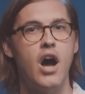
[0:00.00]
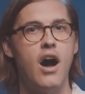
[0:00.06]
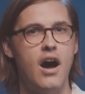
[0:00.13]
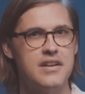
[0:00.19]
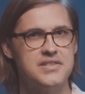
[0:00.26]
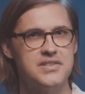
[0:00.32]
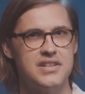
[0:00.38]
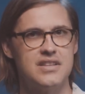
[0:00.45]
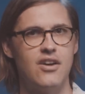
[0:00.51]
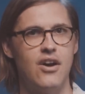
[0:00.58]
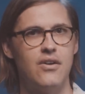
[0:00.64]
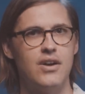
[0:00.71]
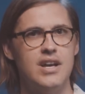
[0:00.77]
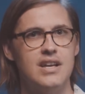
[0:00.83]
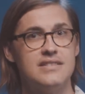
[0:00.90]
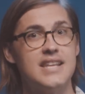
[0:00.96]
Honestly,
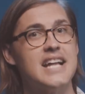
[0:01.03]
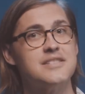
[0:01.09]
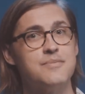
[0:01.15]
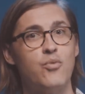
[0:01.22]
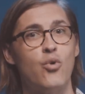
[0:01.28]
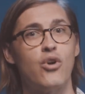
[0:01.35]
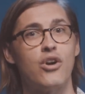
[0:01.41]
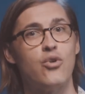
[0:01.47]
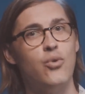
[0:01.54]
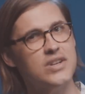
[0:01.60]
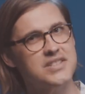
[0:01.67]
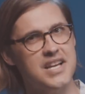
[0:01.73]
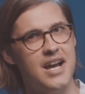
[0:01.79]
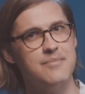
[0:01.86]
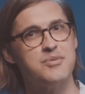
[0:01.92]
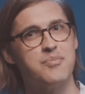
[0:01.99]
though, that's more
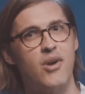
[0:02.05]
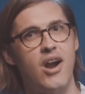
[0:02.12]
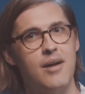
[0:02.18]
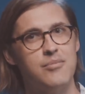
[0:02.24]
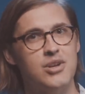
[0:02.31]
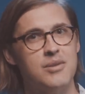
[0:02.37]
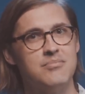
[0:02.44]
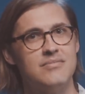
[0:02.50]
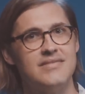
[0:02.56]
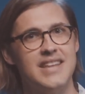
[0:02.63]
QuickTime's problem